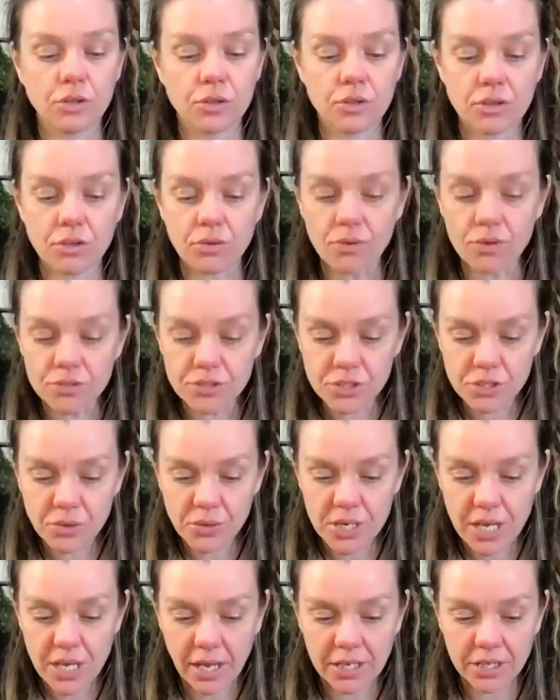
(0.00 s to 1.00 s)
Thoughts
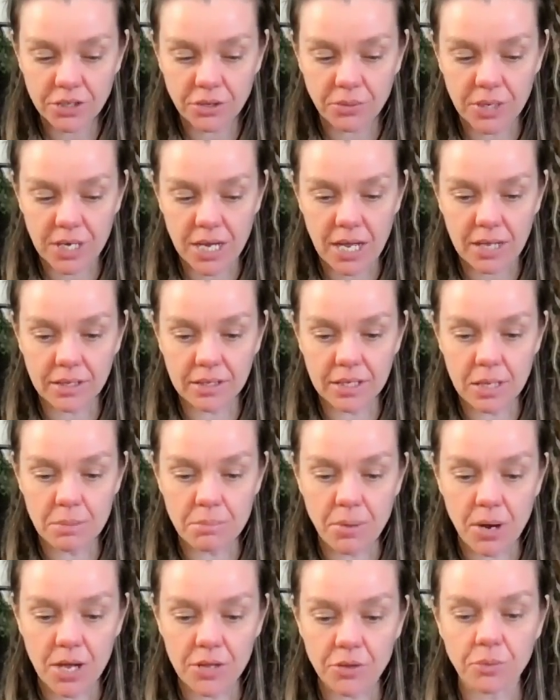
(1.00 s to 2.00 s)
create your reality
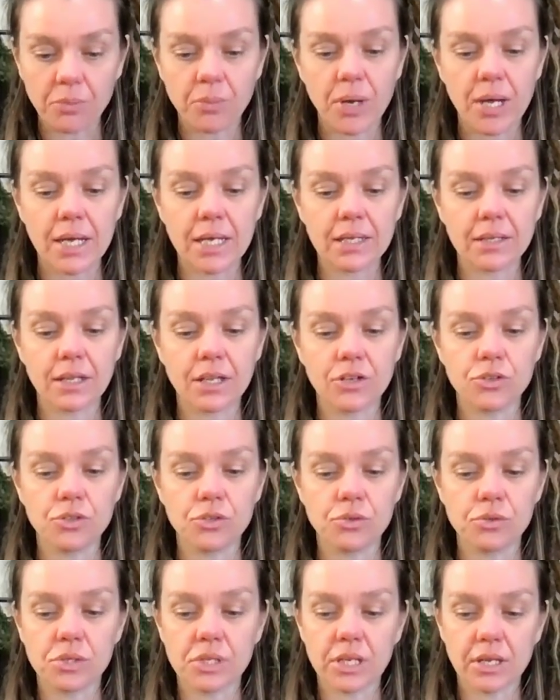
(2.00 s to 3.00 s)
by the way that
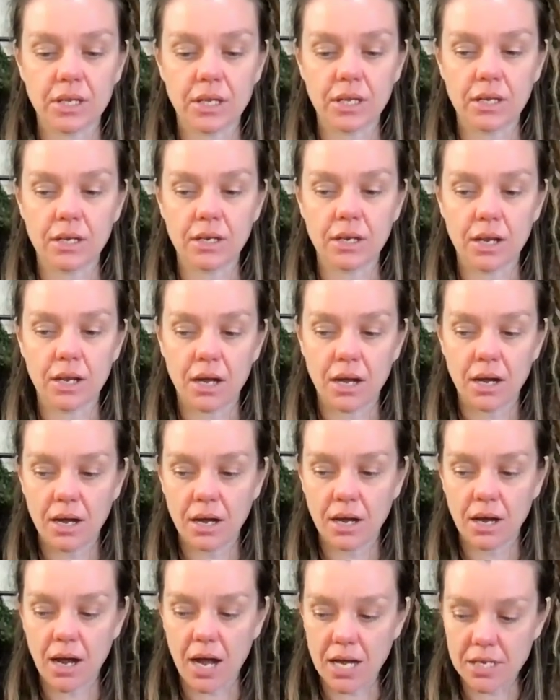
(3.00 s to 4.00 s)
you can
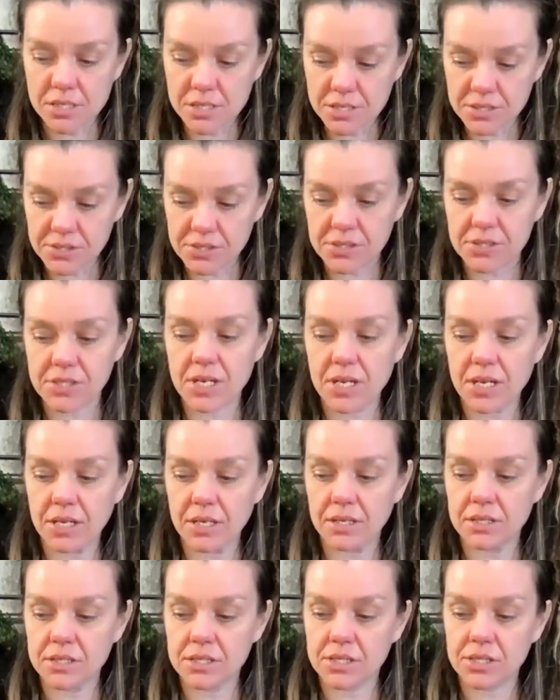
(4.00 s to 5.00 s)

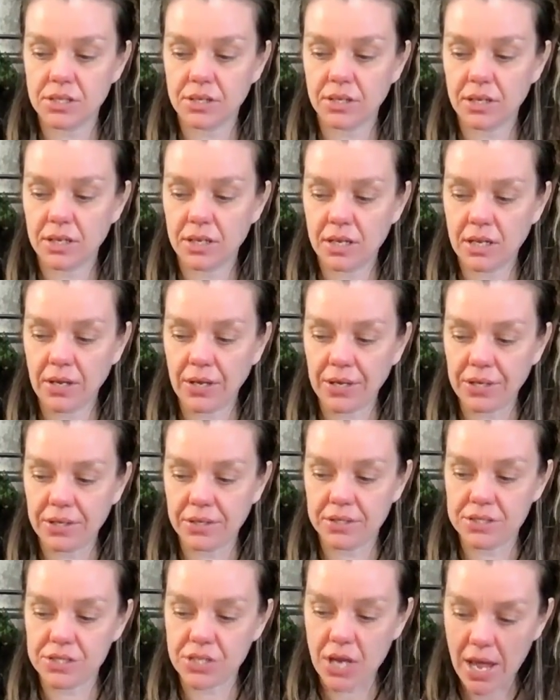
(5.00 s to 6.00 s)
understand
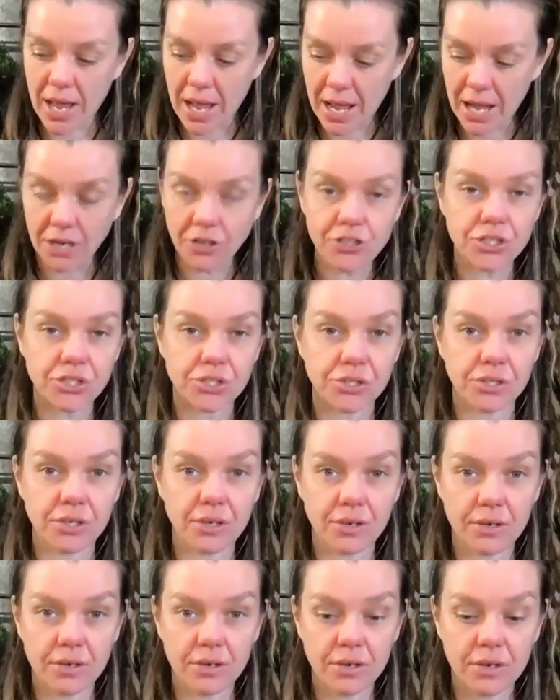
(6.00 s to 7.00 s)
and
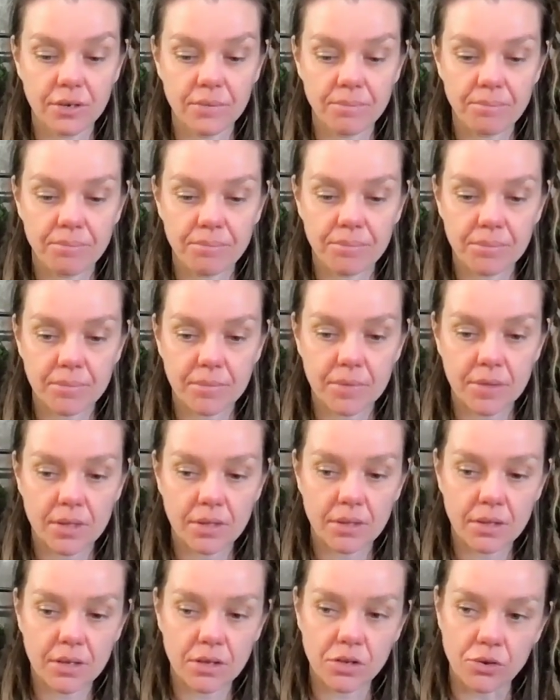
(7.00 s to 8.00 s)
action
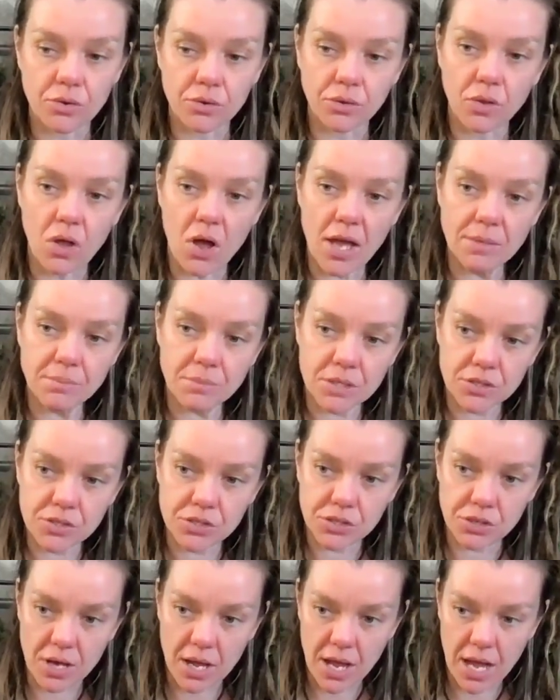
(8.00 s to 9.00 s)
your alignments,
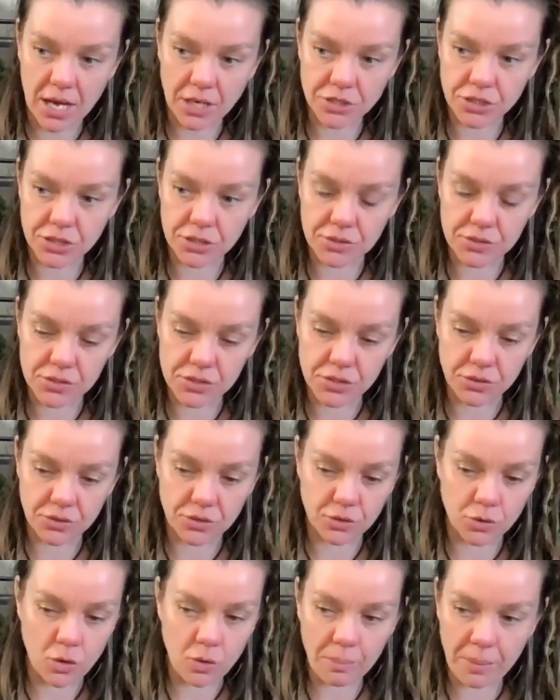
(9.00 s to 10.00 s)
your actions, your
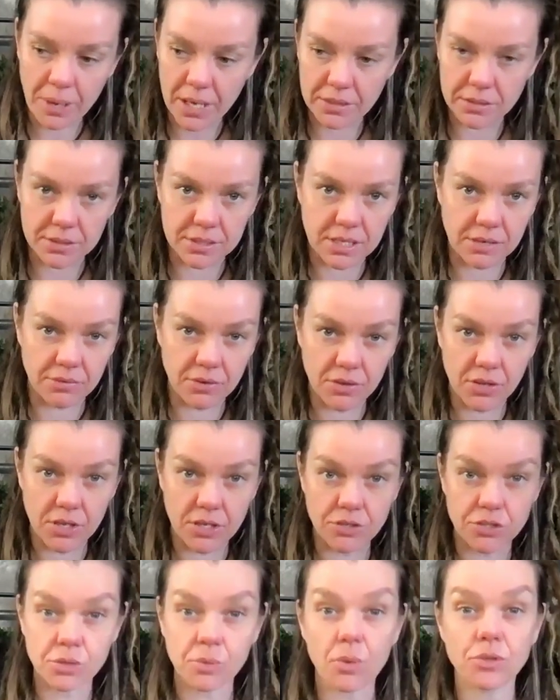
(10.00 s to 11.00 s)
thought patterns, everything
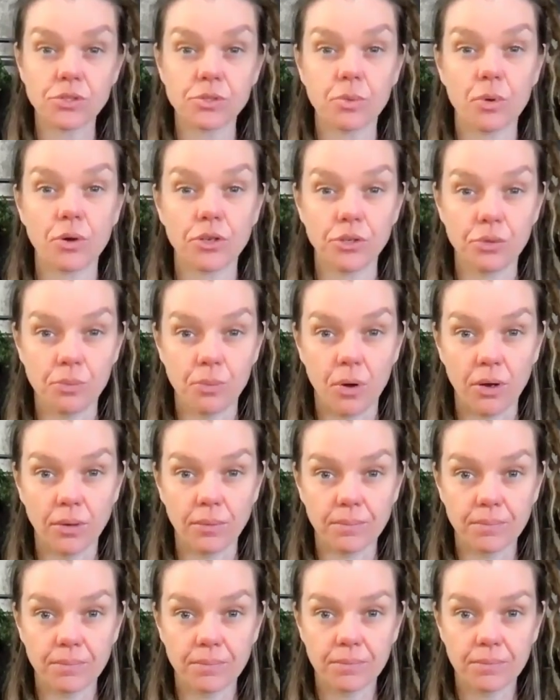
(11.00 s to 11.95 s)
towards what you want.